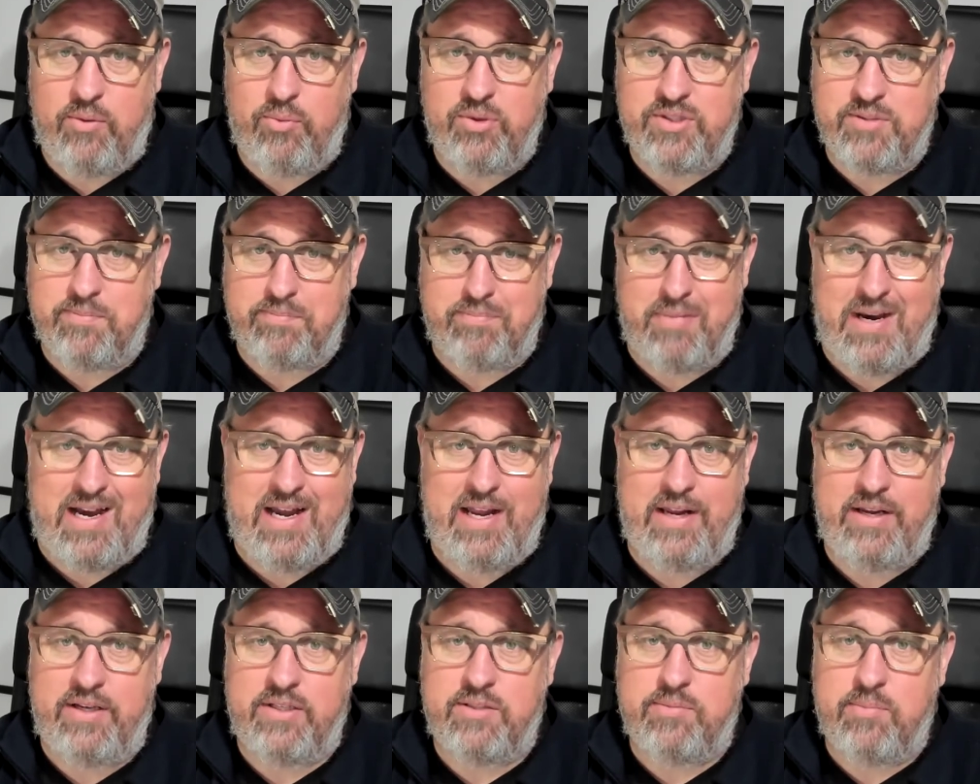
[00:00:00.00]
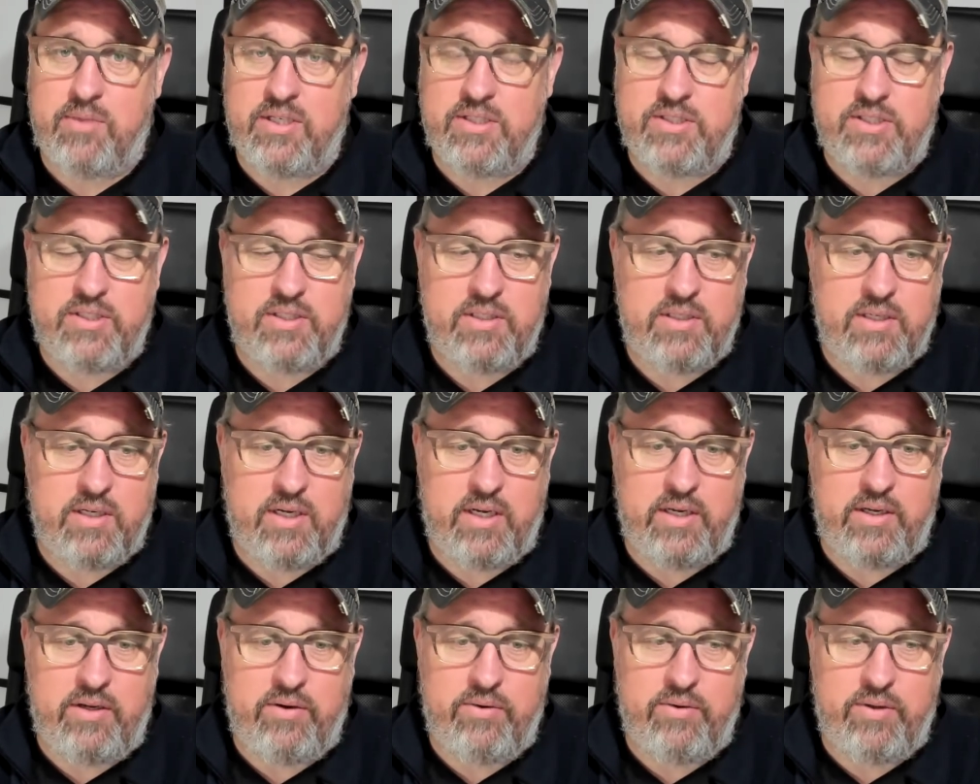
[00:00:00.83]
I wasn't buying as much
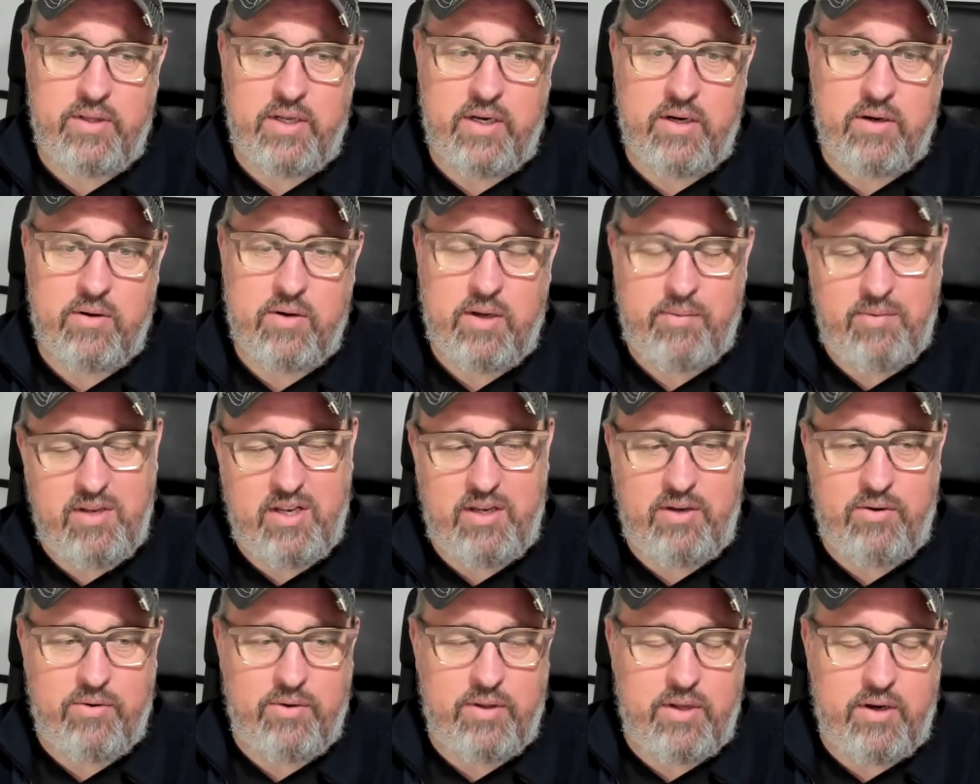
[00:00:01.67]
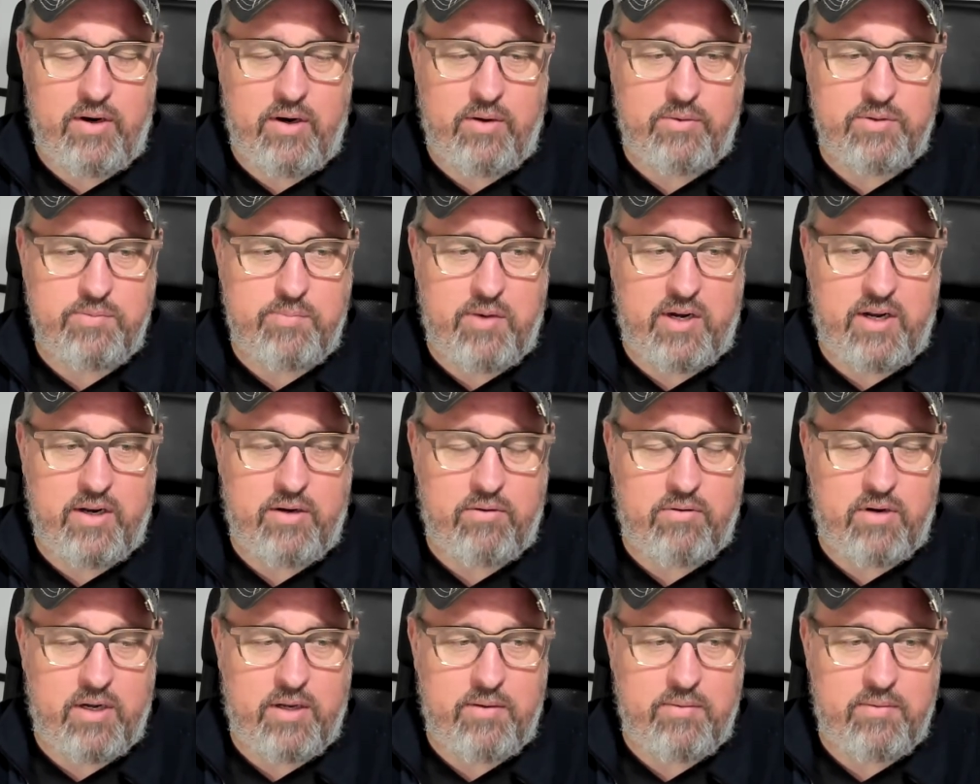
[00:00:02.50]
here and there. I mean, here and there I was buying
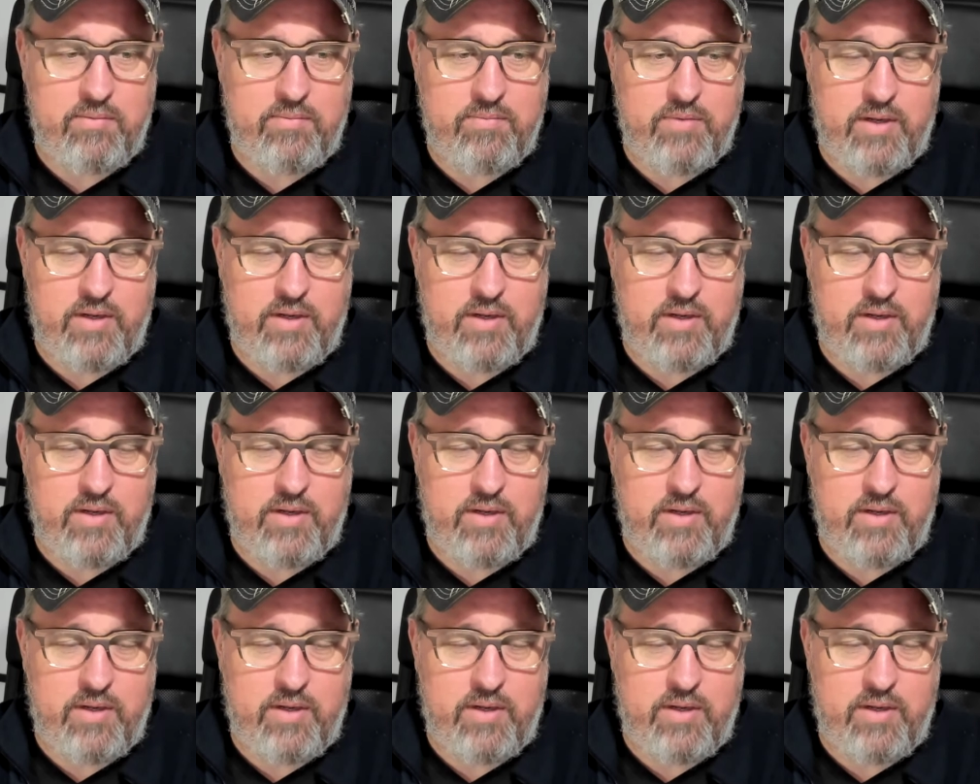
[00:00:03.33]
a lot.